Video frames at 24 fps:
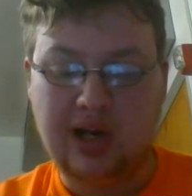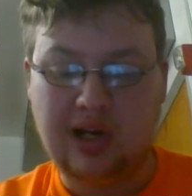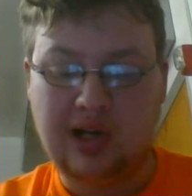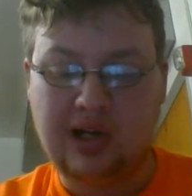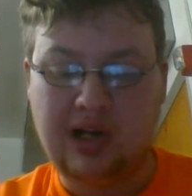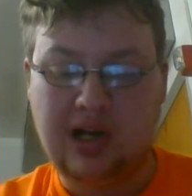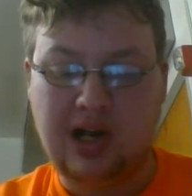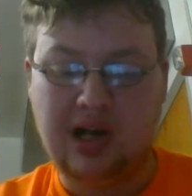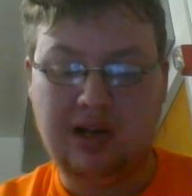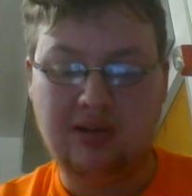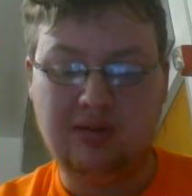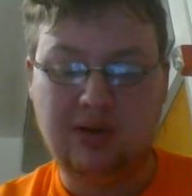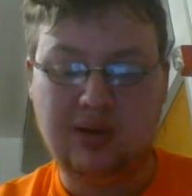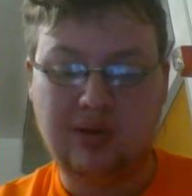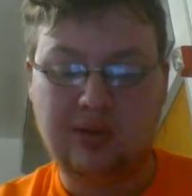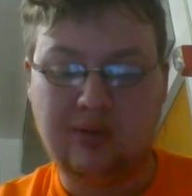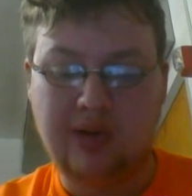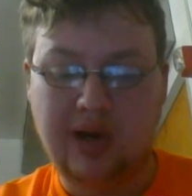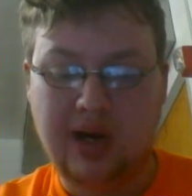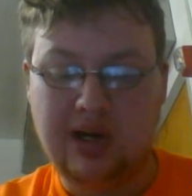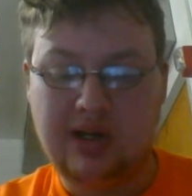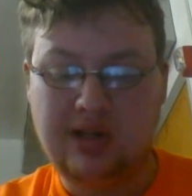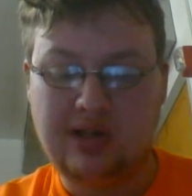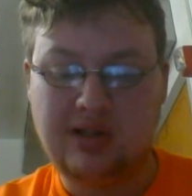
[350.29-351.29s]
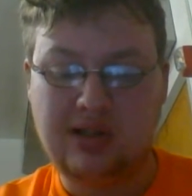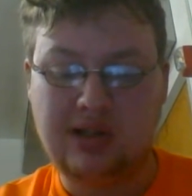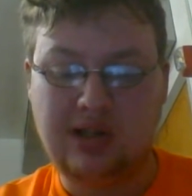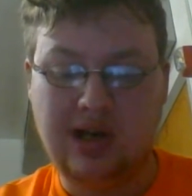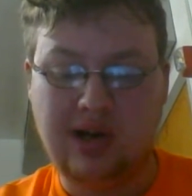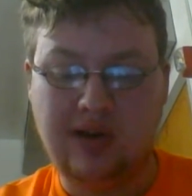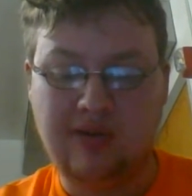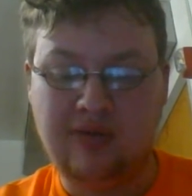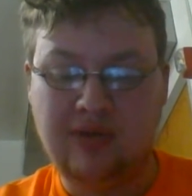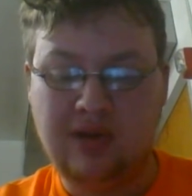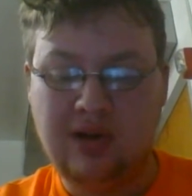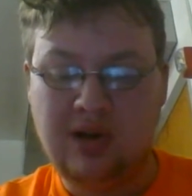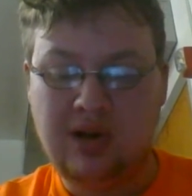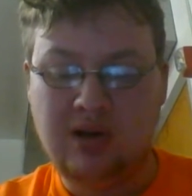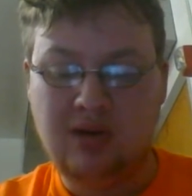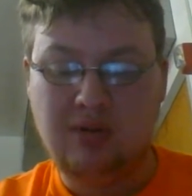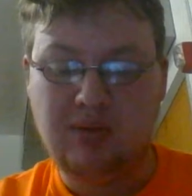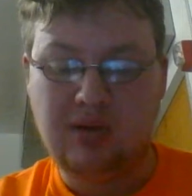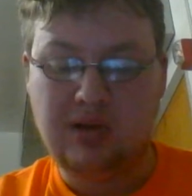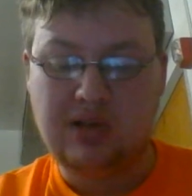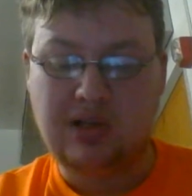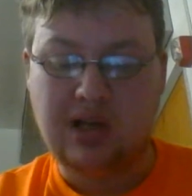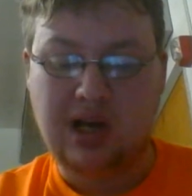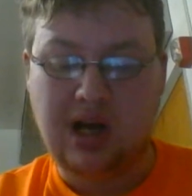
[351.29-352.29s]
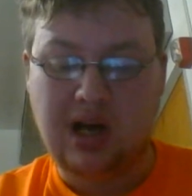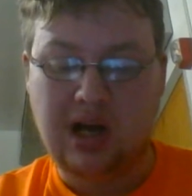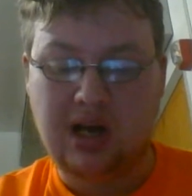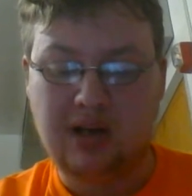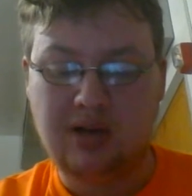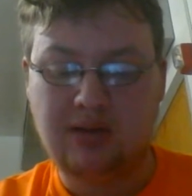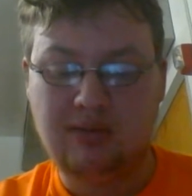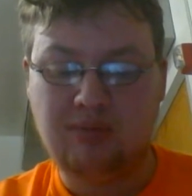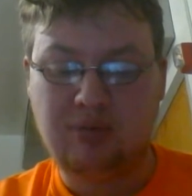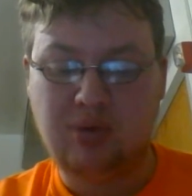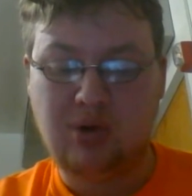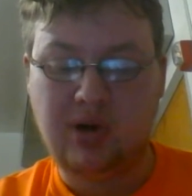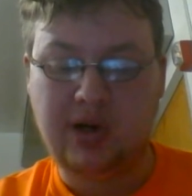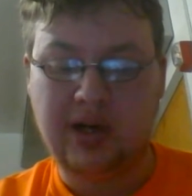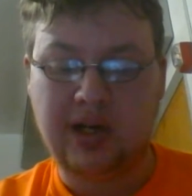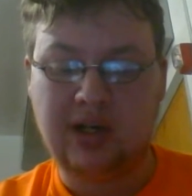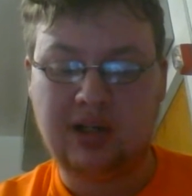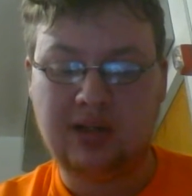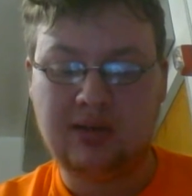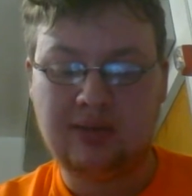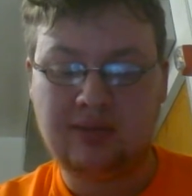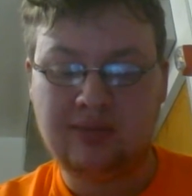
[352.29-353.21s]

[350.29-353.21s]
and Kylo Rey stuff was on point,